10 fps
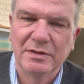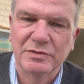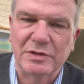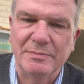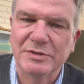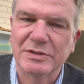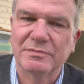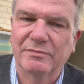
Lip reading: So I'm just